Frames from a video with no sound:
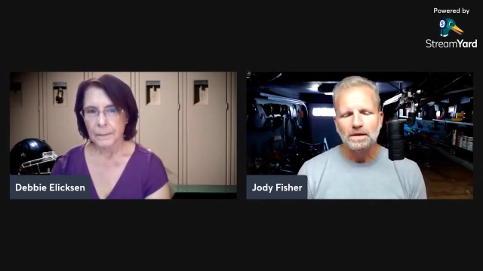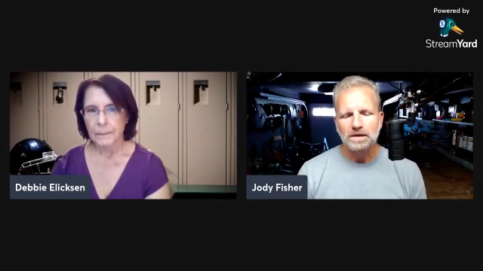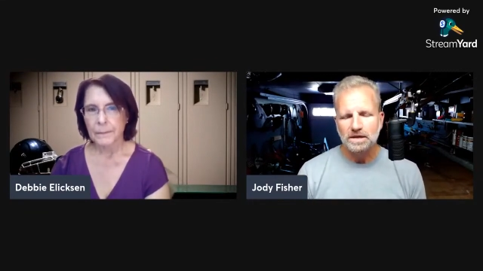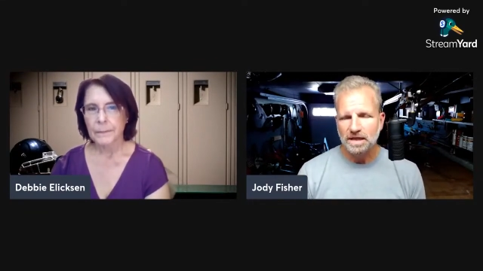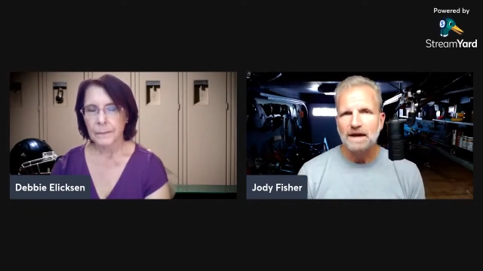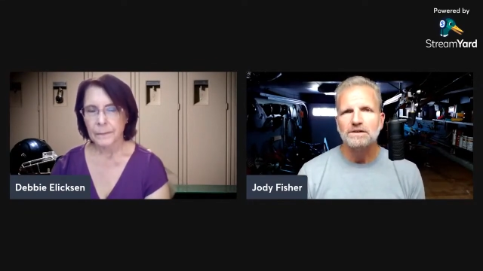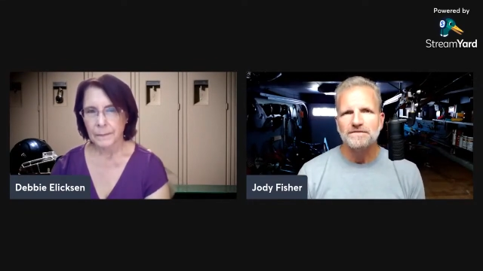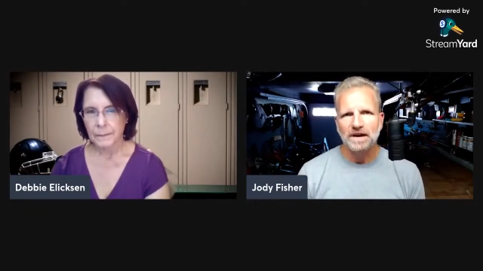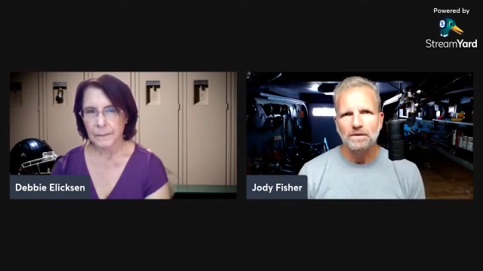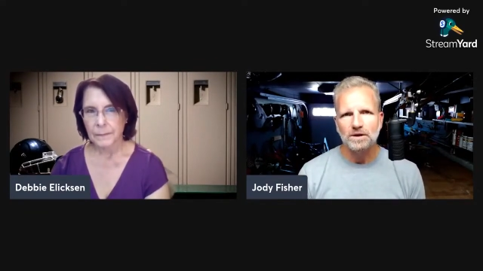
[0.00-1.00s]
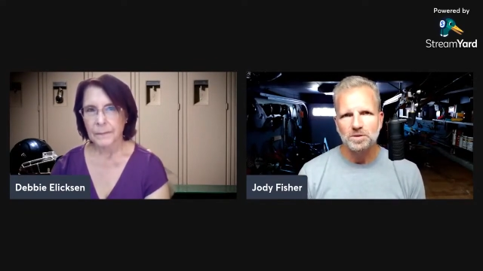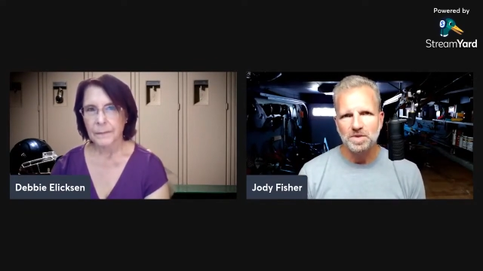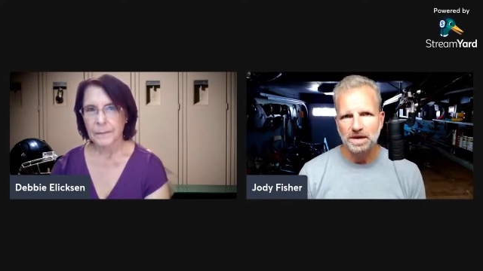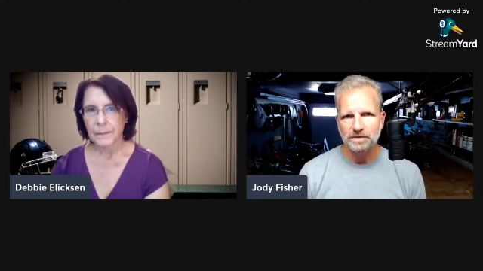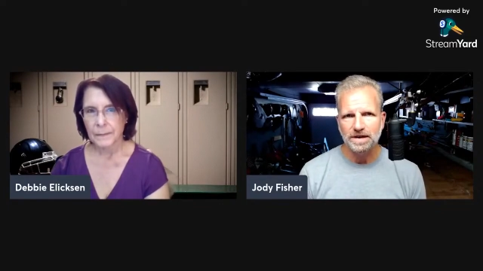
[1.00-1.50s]
Speaker 1: to clarify what's
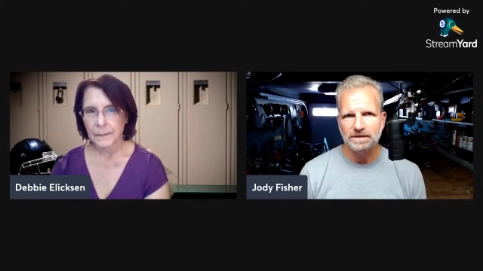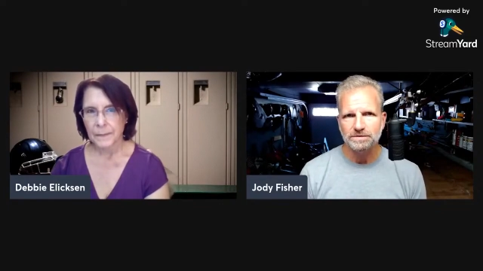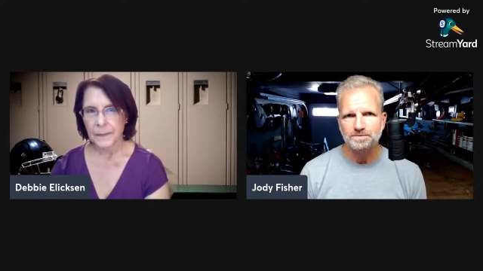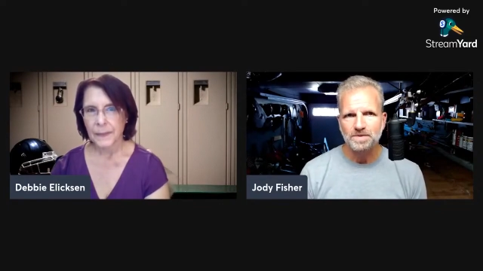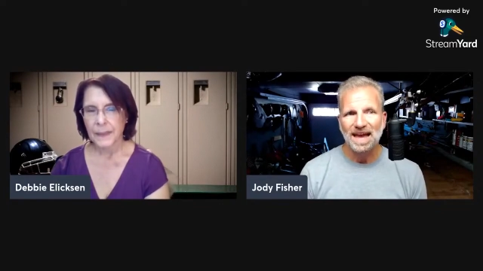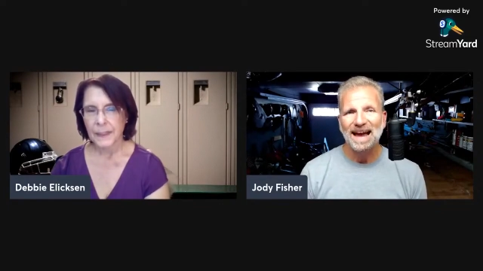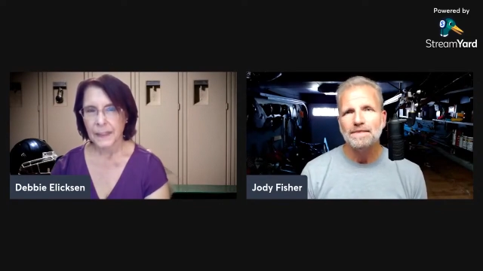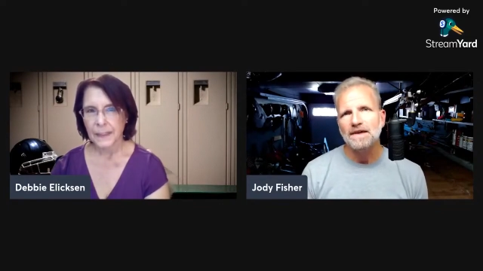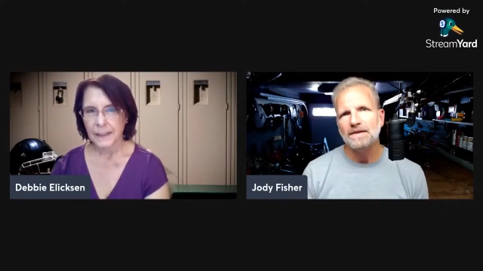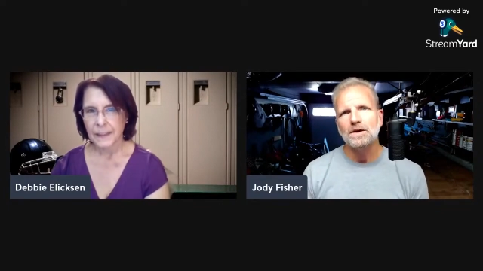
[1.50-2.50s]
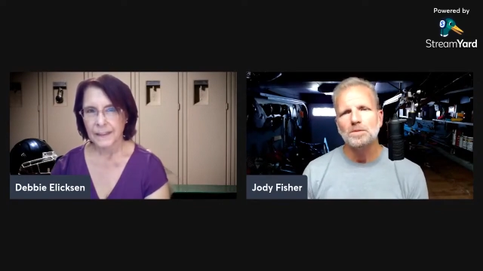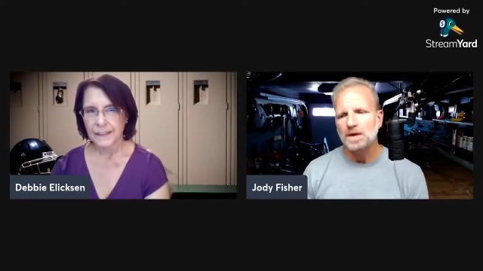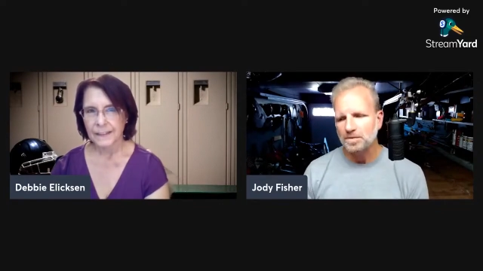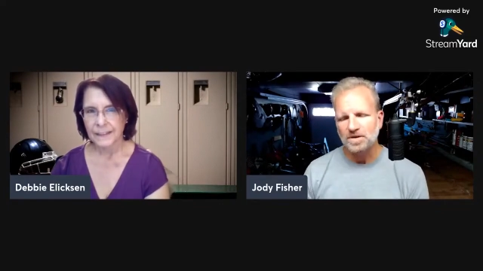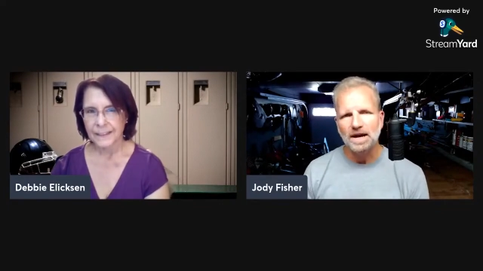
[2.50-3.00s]
being written. And then there'll be
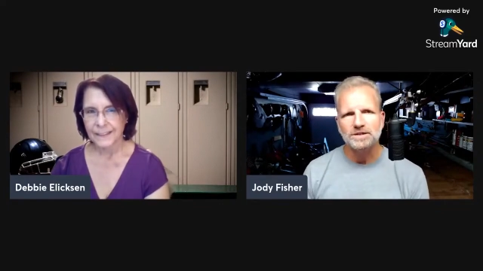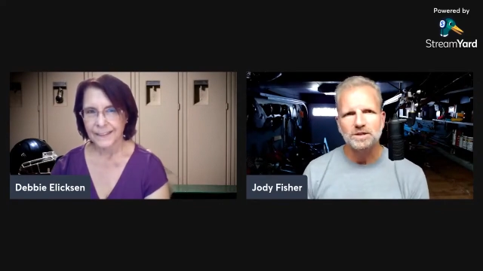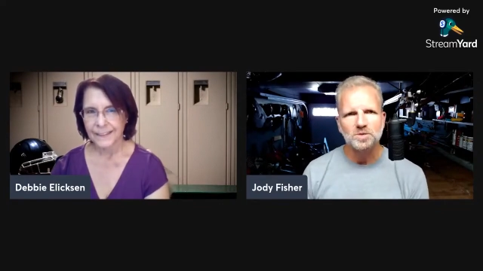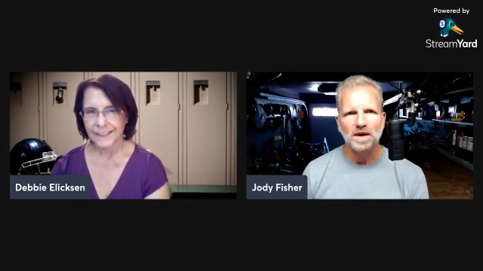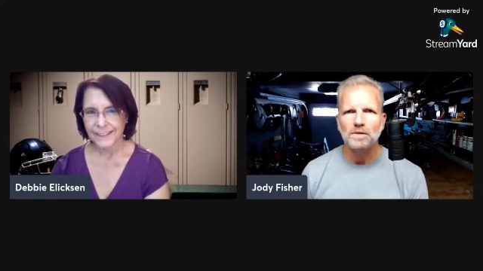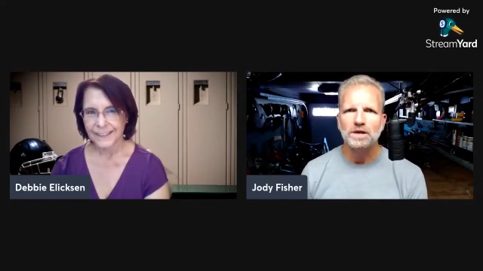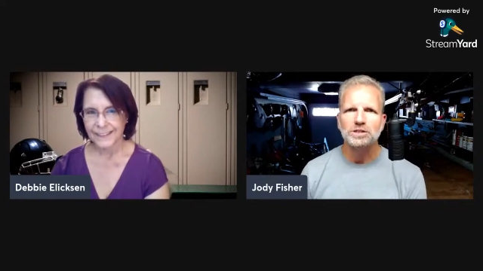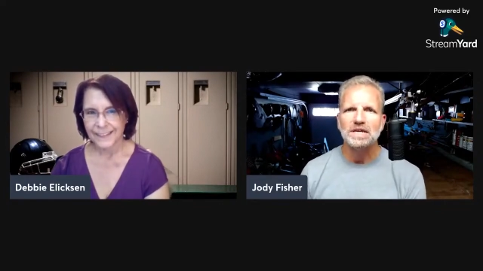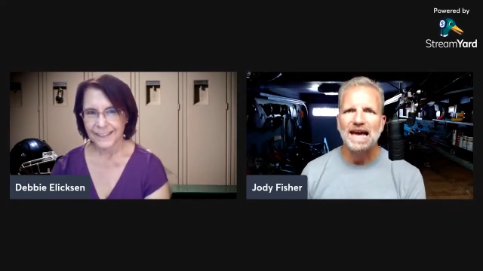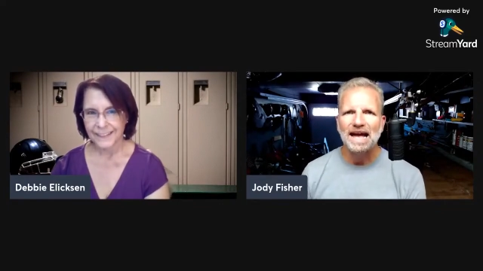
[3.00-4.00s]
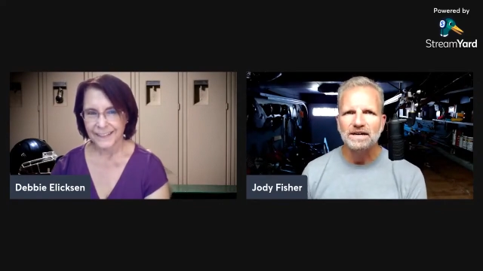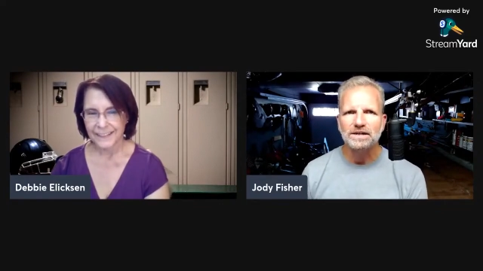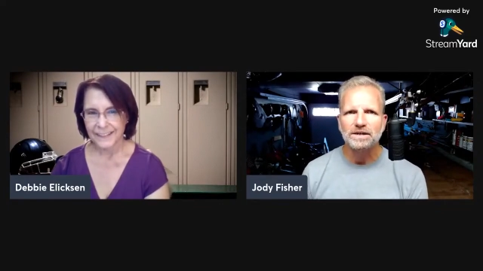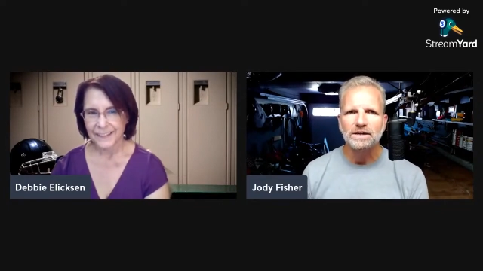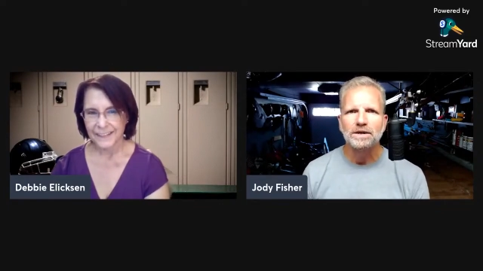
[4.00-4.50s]
a process by which the
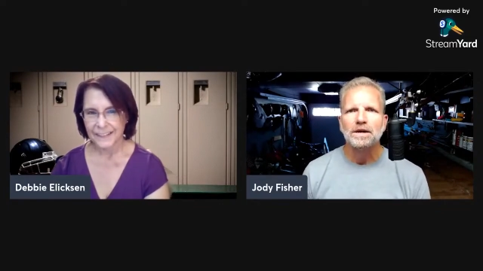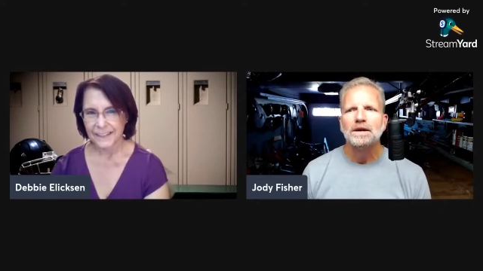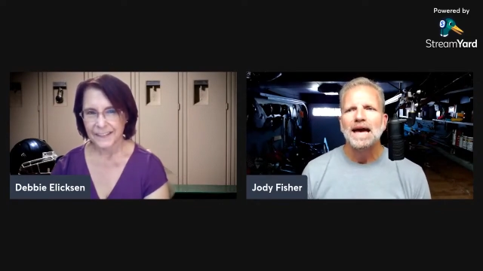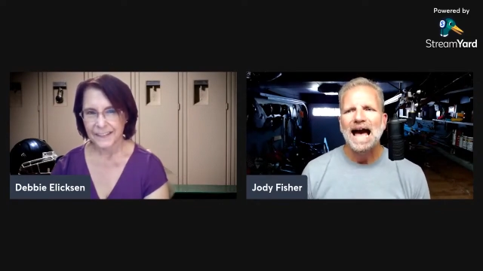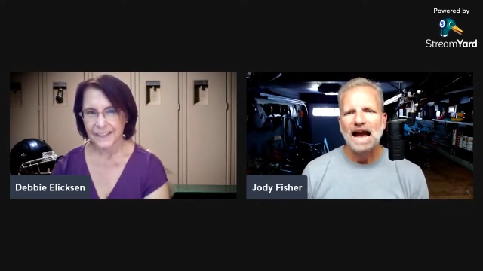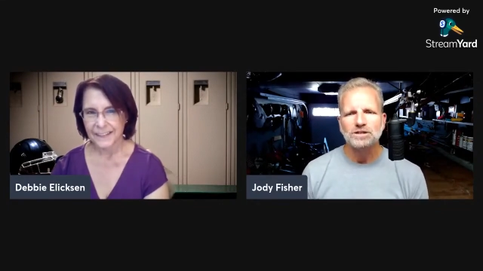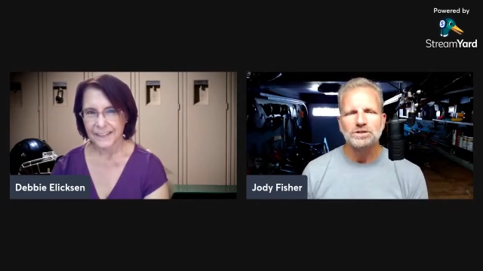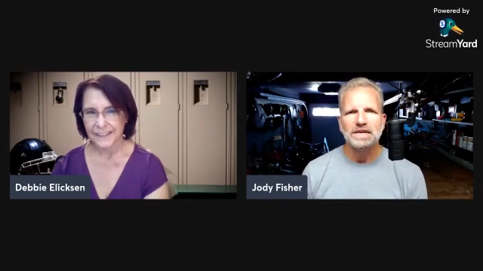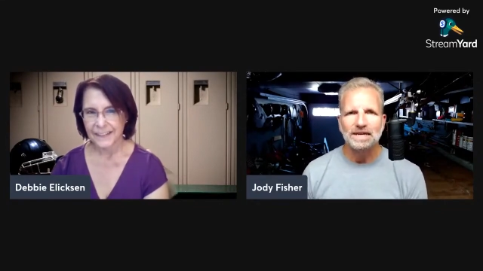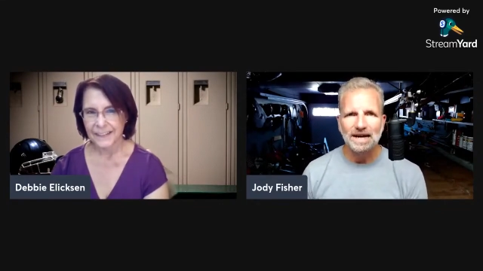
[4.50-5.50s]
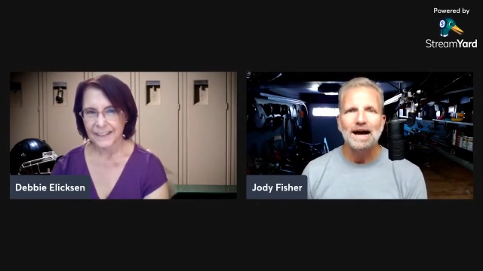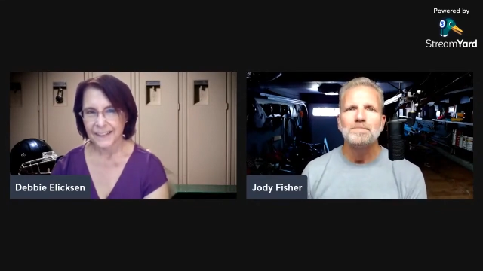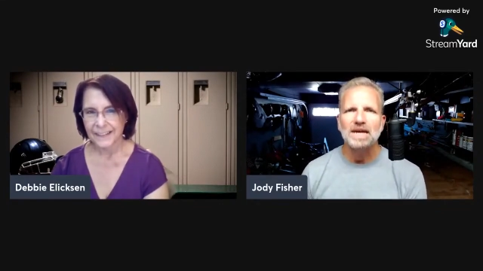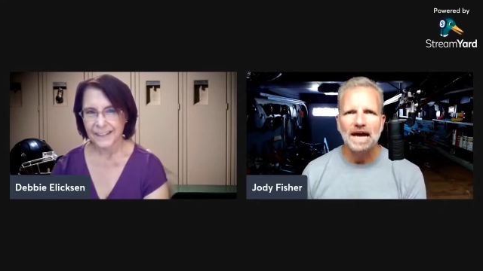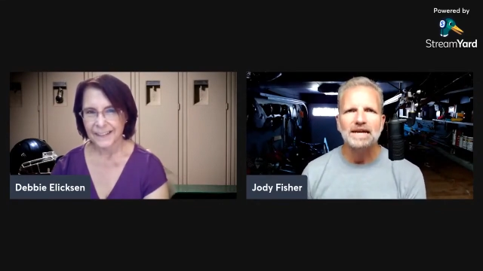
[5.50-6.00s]
editor actually
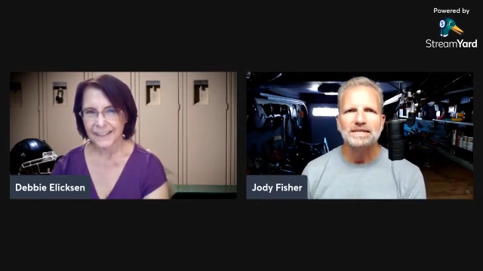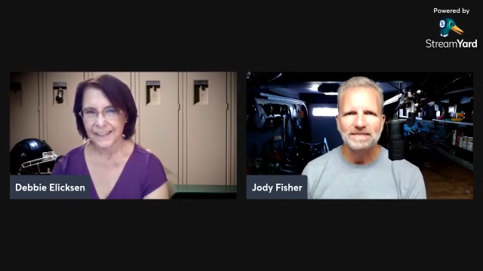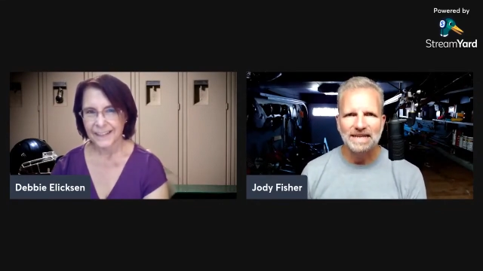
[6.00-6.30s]
copy edits